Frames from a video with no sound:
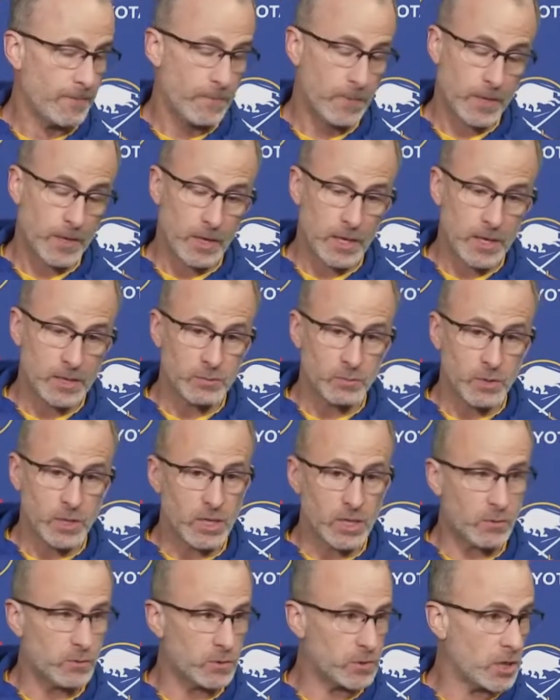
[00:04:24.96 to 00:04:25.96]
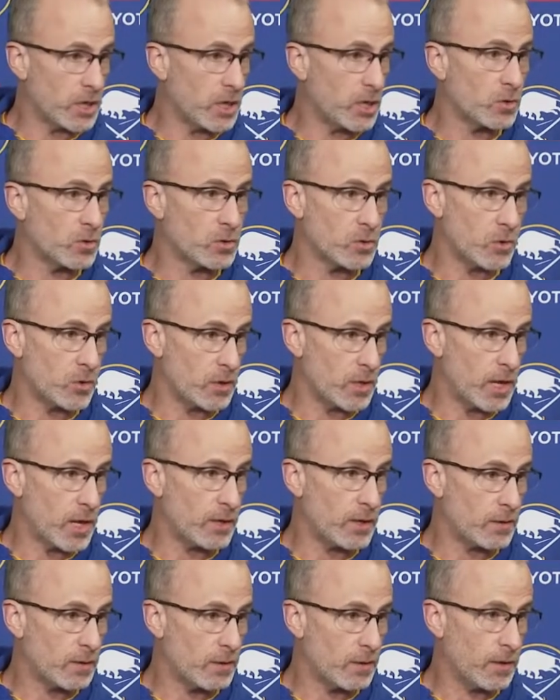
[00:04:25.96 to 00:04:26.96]
Today's meeting was geared toward
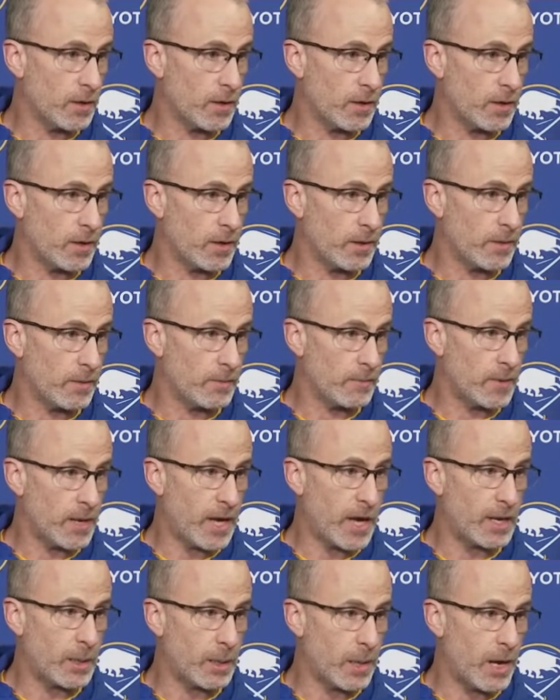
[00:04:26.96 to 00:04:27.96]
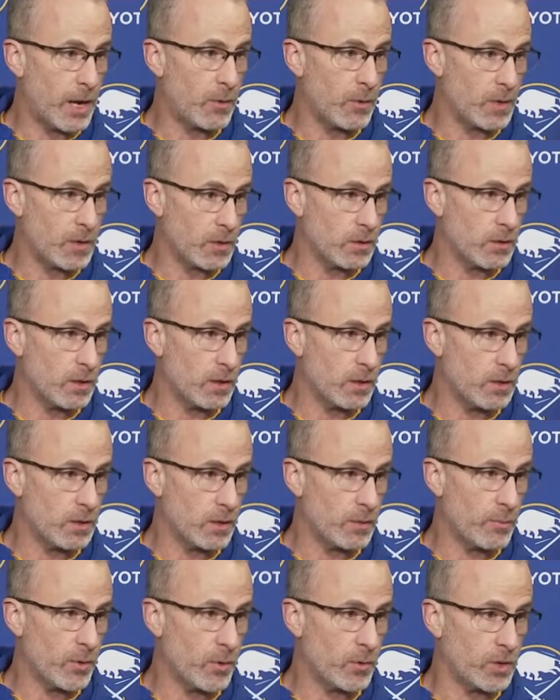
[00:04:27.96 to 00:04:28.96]
that, not allowing the
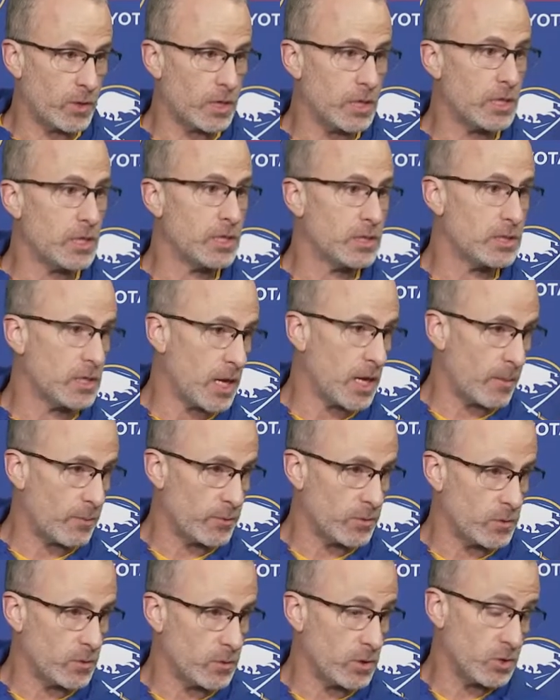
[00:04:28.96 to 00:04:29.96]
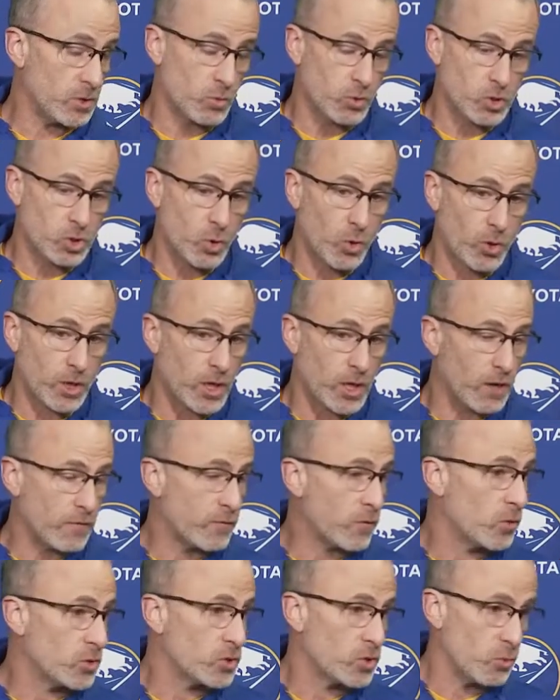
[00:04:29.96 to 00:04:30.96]
opponent easy opportunities. We're scoring enough
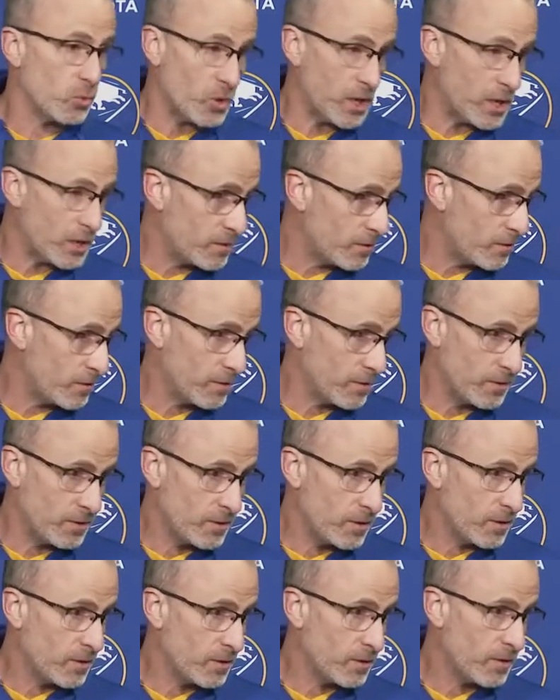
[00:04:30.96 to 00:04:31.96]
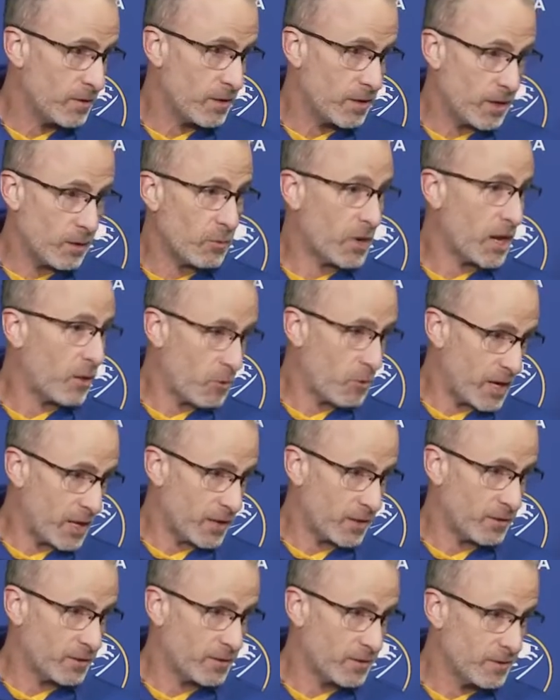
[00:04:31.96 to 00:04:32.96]
goals to win, and we're not winning.